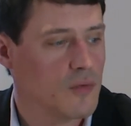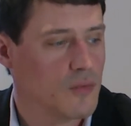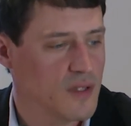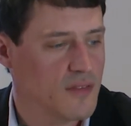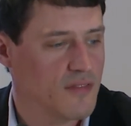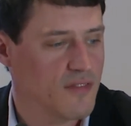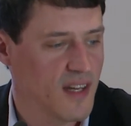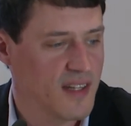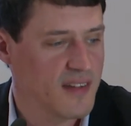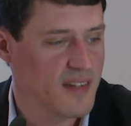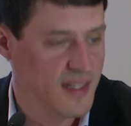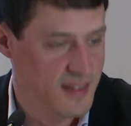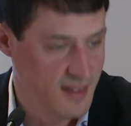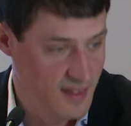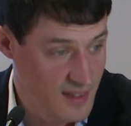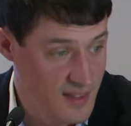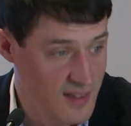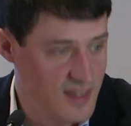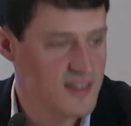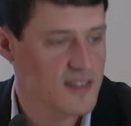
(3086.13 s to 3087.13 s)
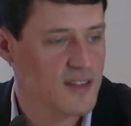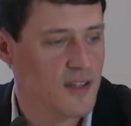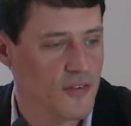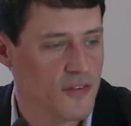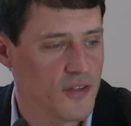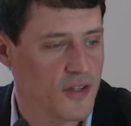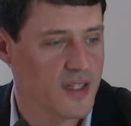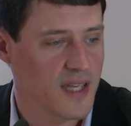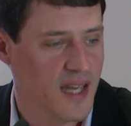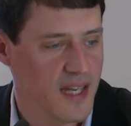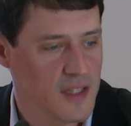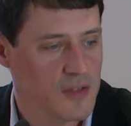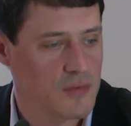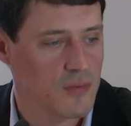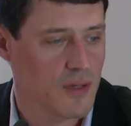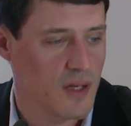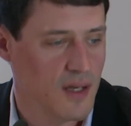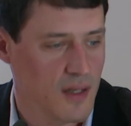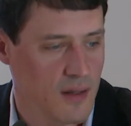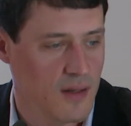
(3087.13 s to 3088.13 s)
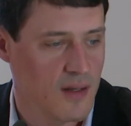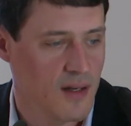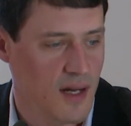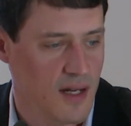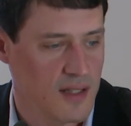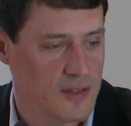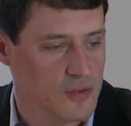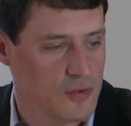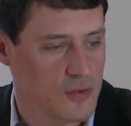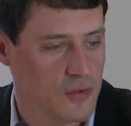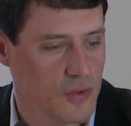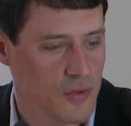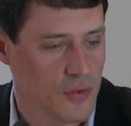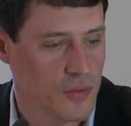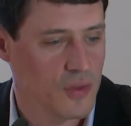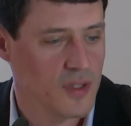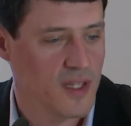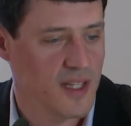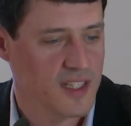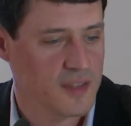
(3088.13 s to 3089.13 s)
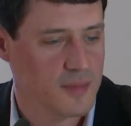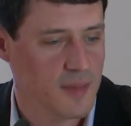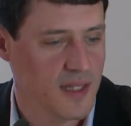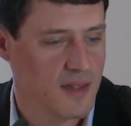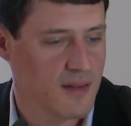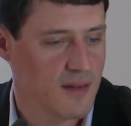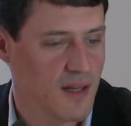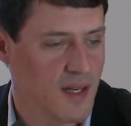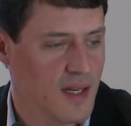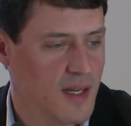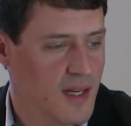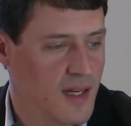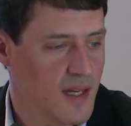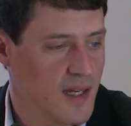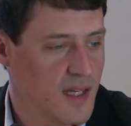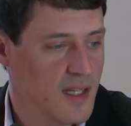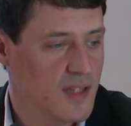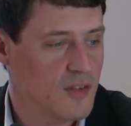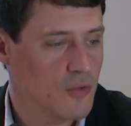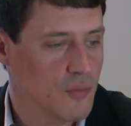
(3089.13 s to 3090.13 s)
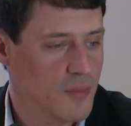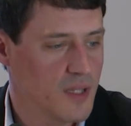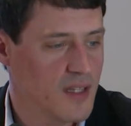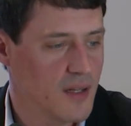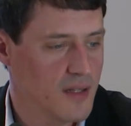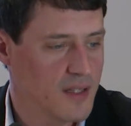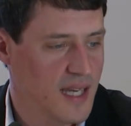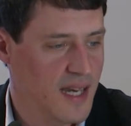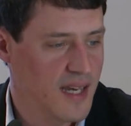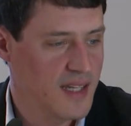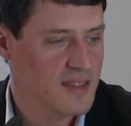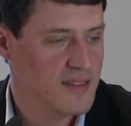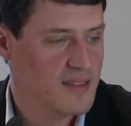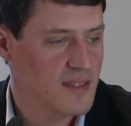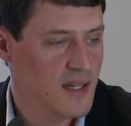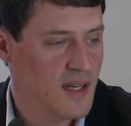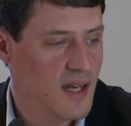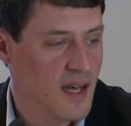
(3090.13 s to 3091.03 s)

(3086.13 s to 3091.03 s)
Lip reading: we find that it is not the case, where as you would expect it to be the case.